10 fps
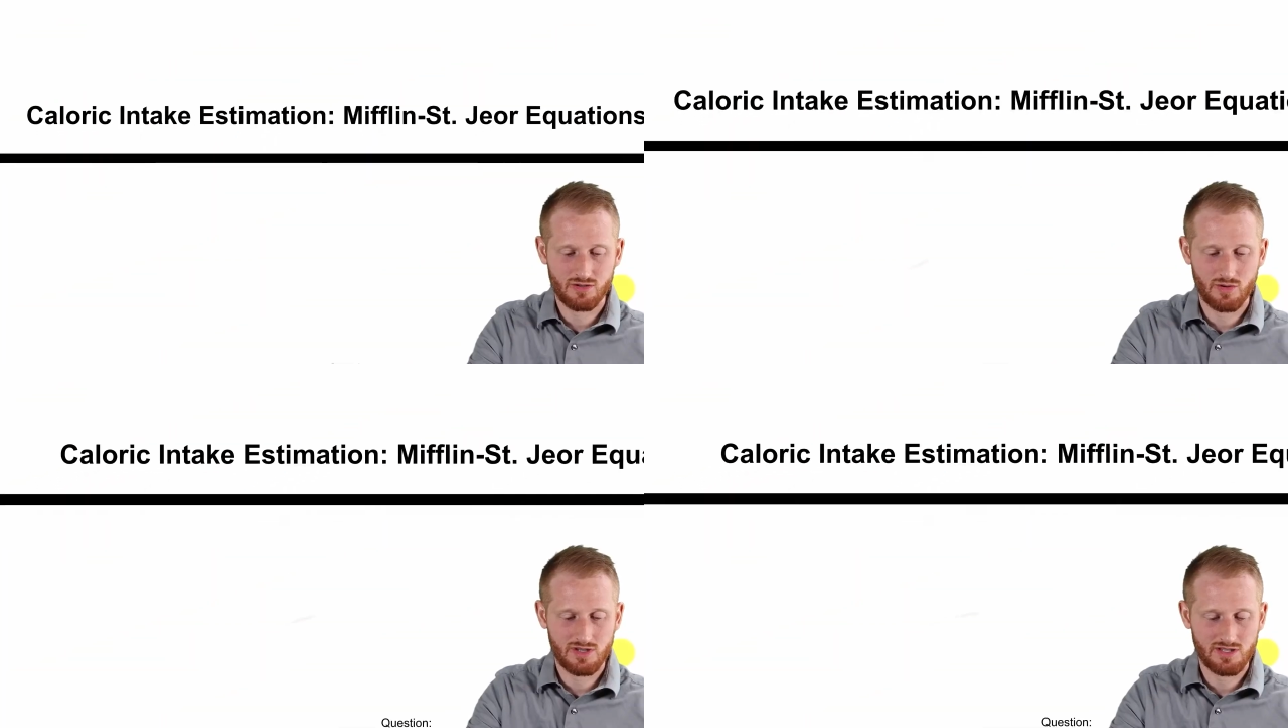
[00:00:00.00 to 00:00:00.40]

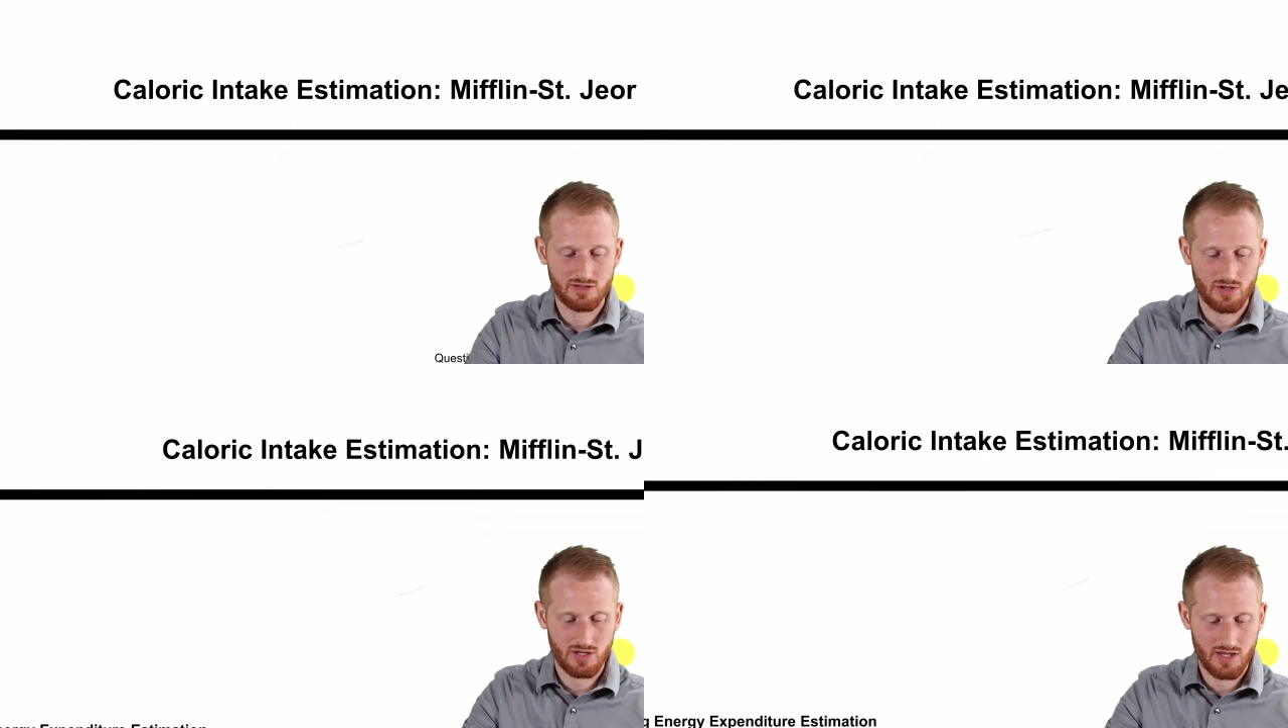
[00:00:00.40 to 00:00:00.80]
quickly
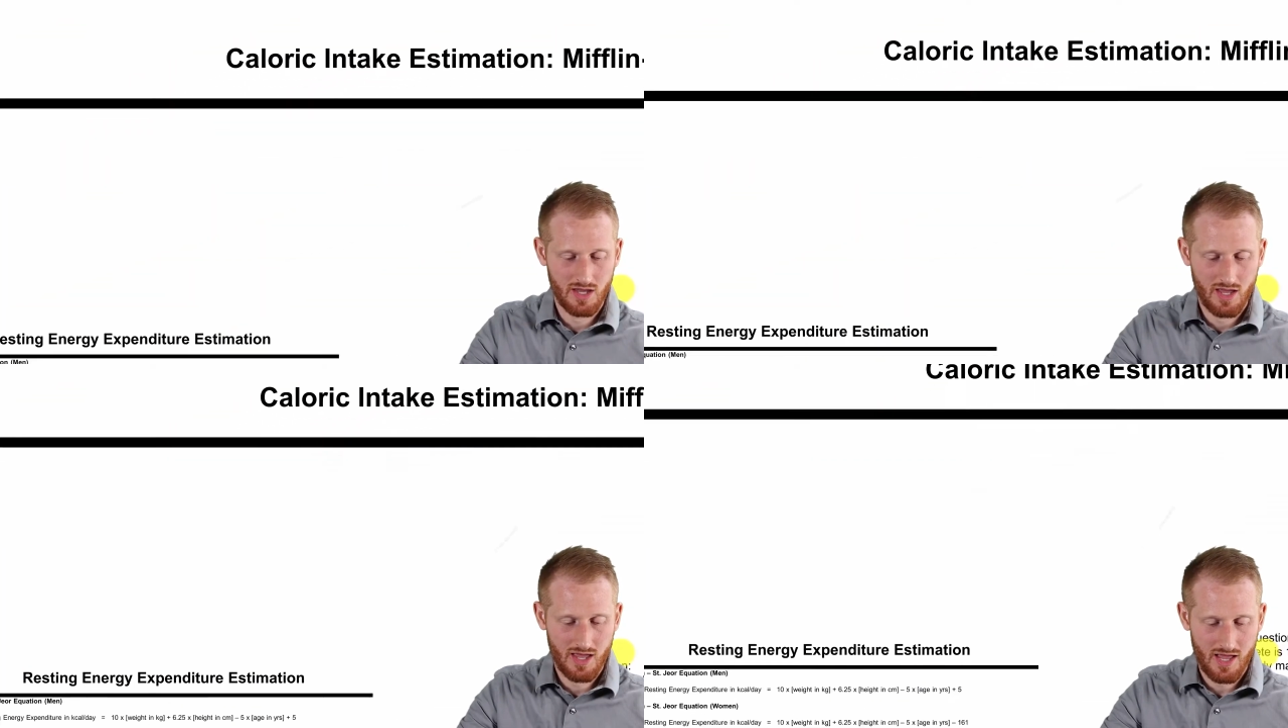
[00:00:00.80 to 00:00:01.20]
look
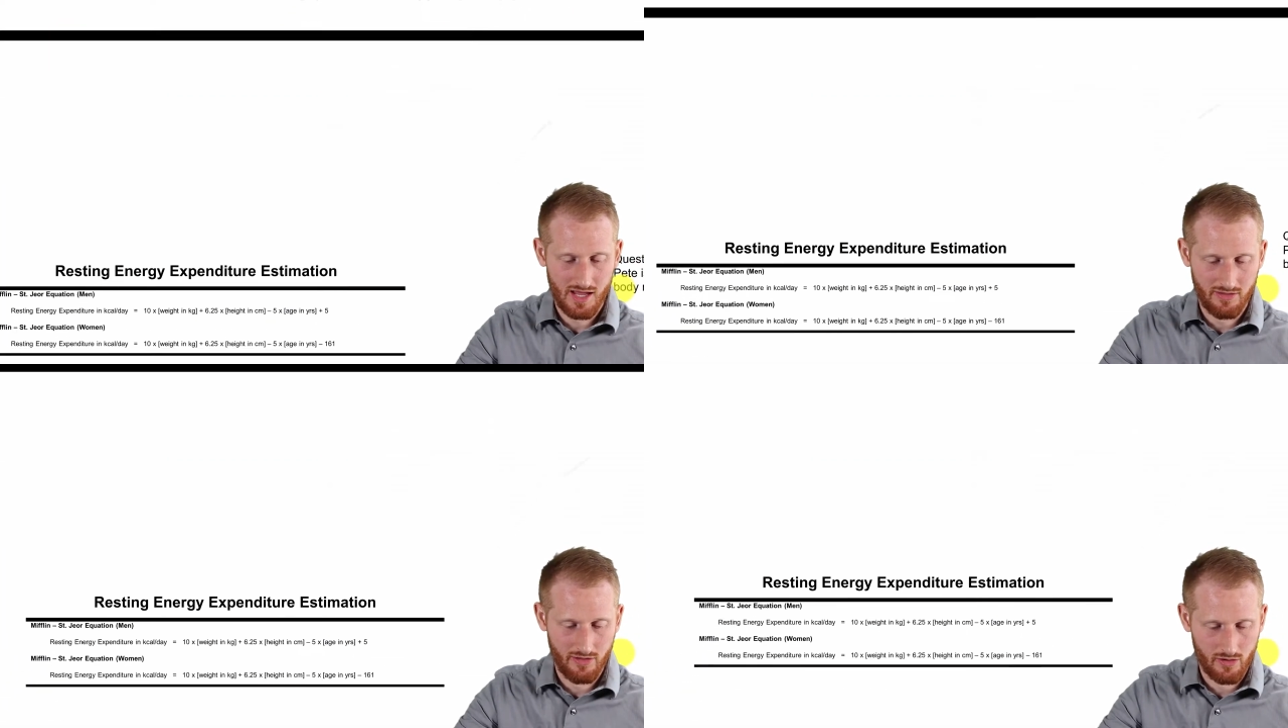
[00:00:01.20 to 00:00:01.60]

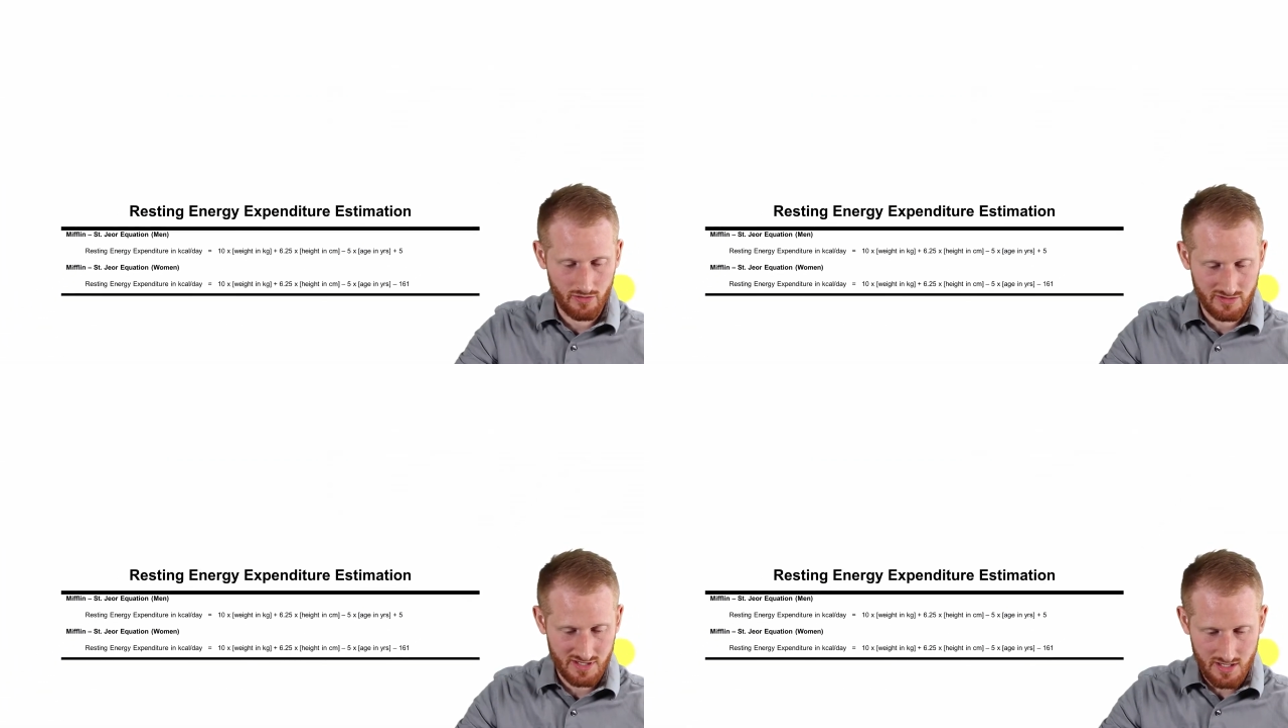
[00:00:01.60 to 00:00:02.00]
at
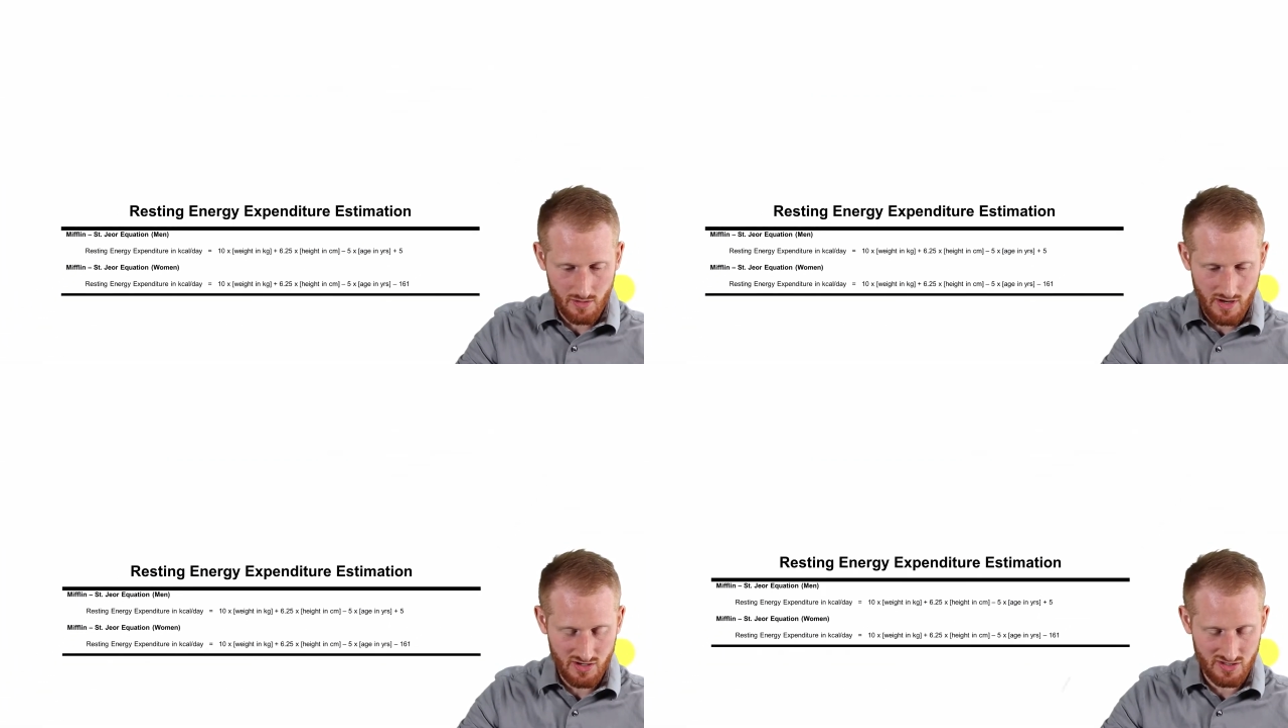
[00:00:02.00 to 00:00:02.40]
those
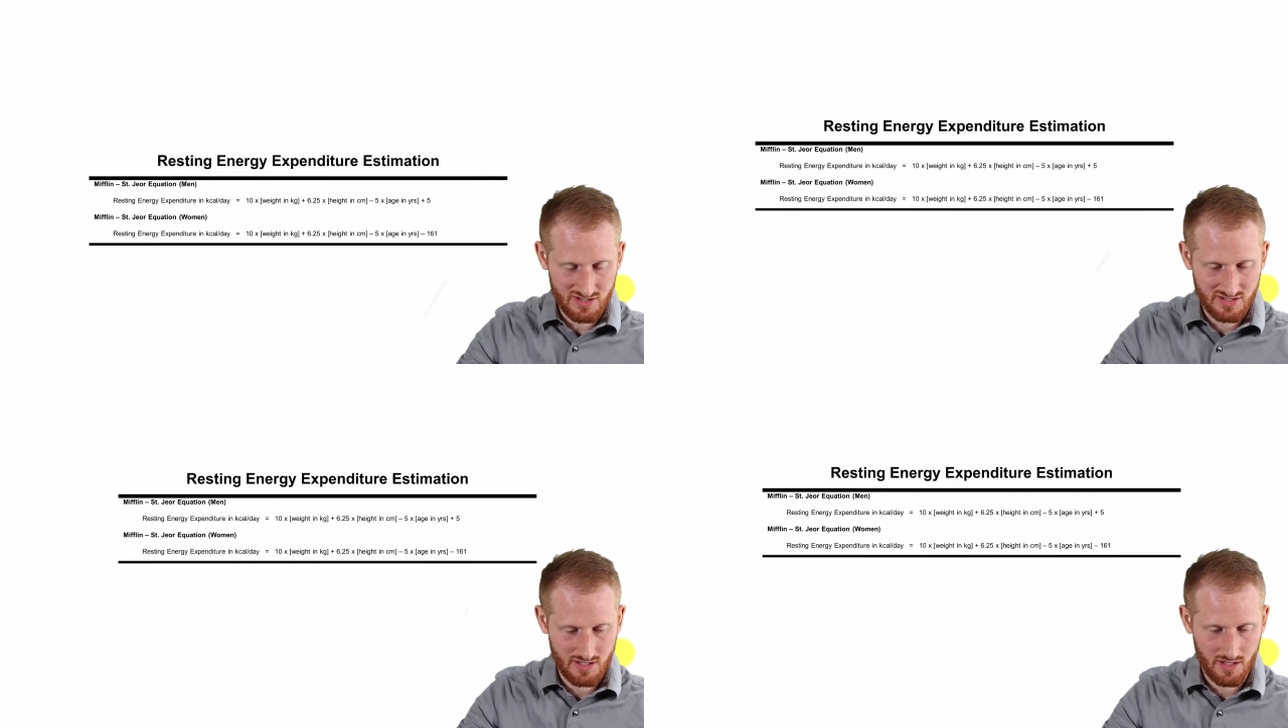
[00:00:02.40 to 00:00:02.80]

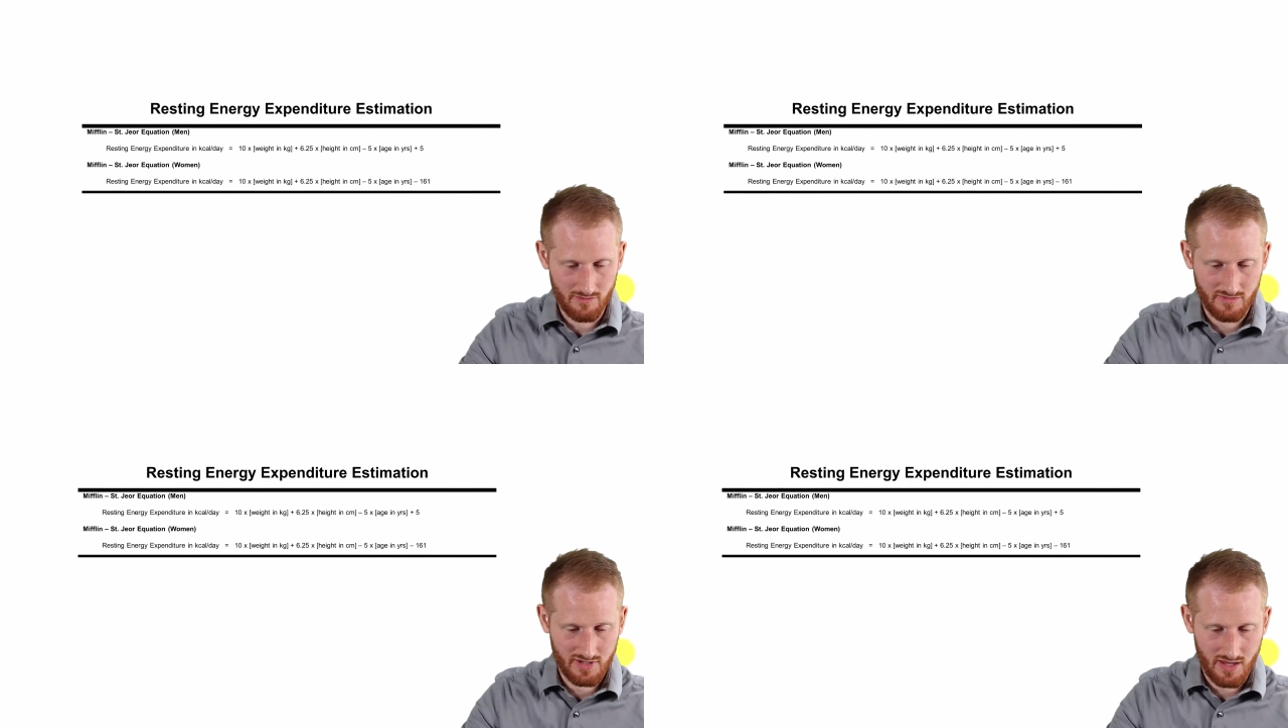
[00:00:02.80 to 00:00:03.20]
equations
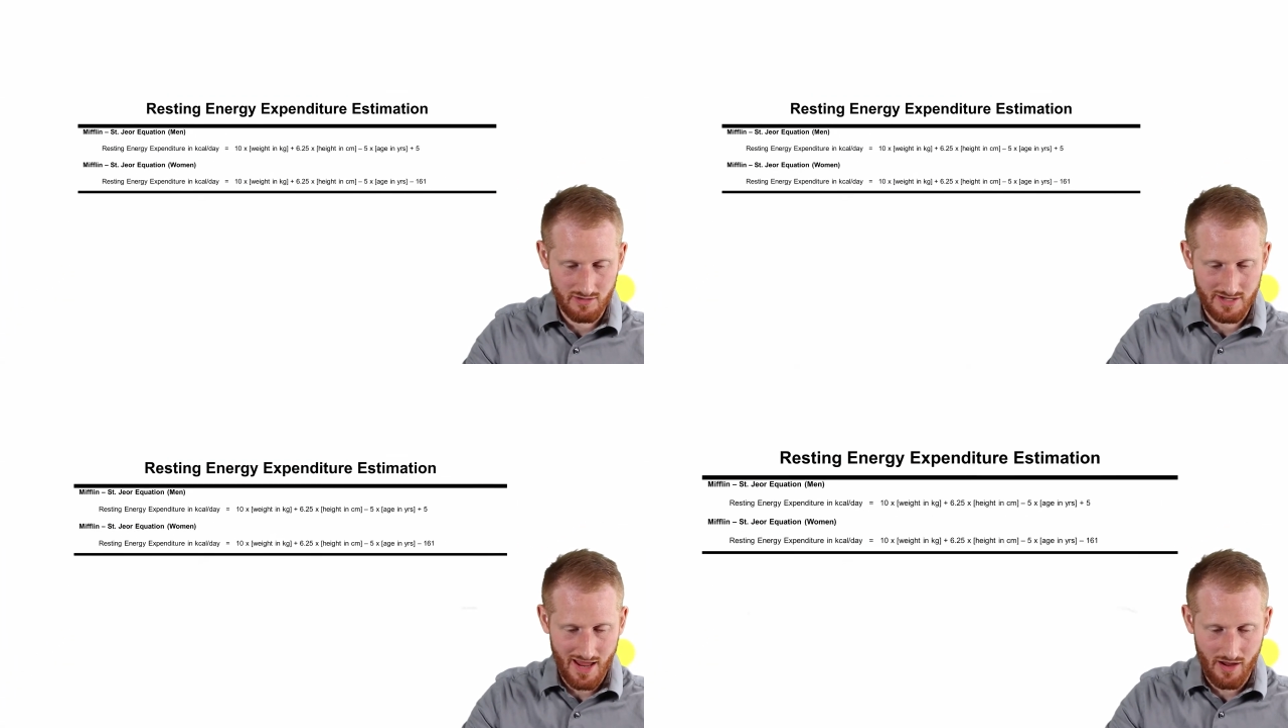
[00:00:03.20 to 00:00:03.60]
um,
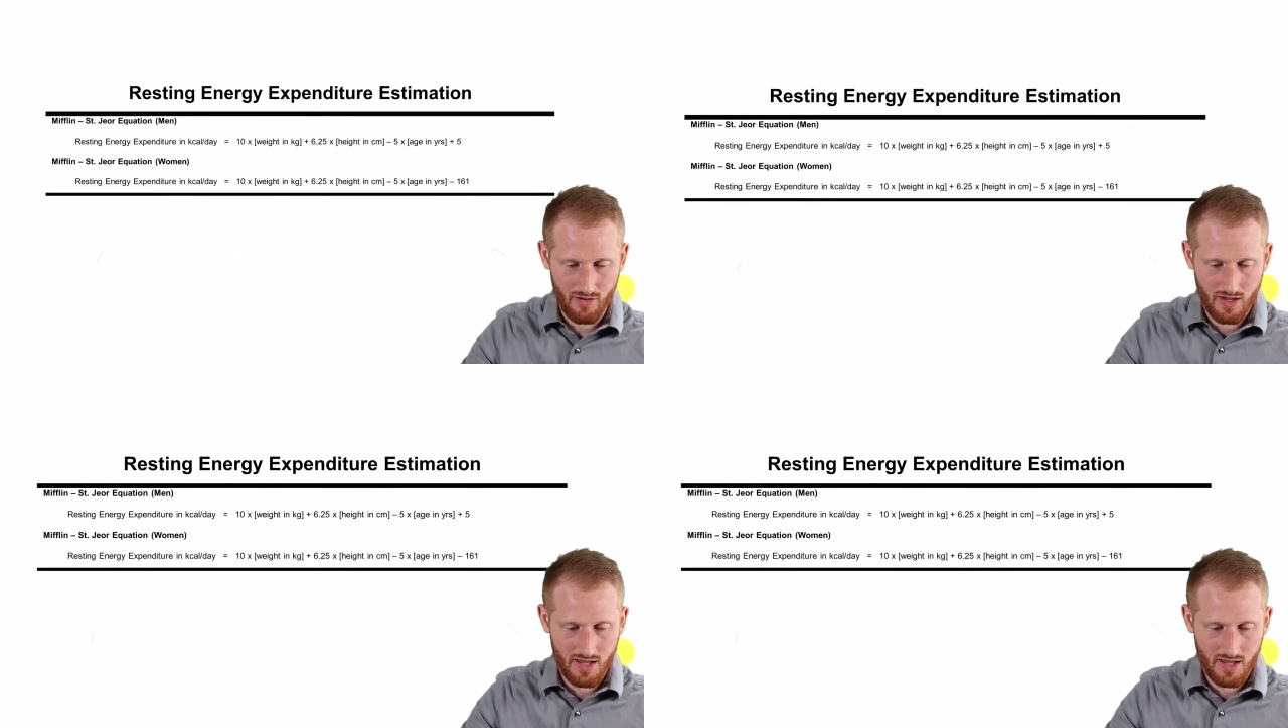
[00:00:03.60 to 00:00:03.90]
together now.